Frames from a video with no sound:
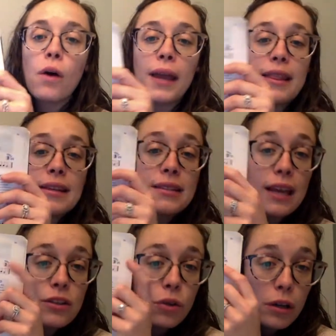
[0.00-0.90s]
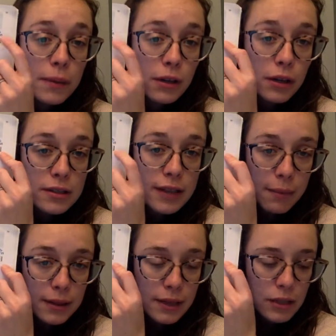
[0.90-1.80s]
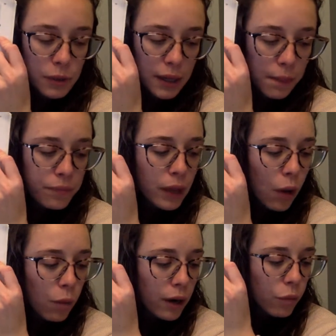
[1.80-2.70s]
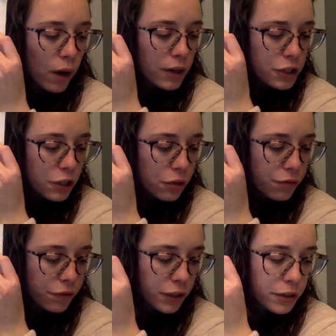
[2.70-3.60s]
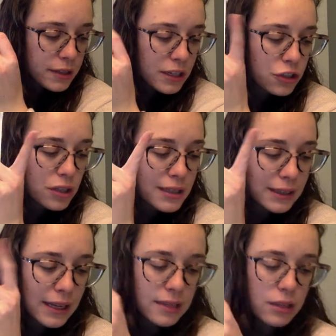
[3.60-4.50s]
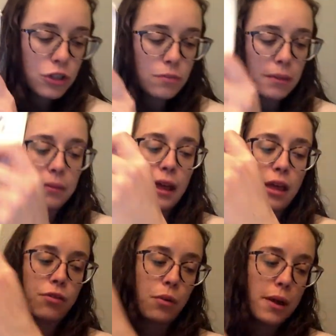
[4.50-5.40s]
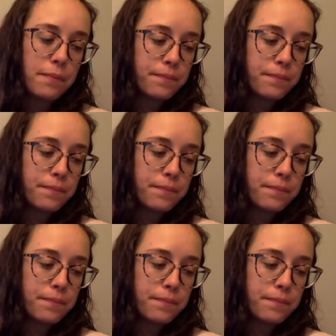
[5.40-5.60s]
Okay, this is going to be your assignment this week. What I want you to do first is just listen to me play through it.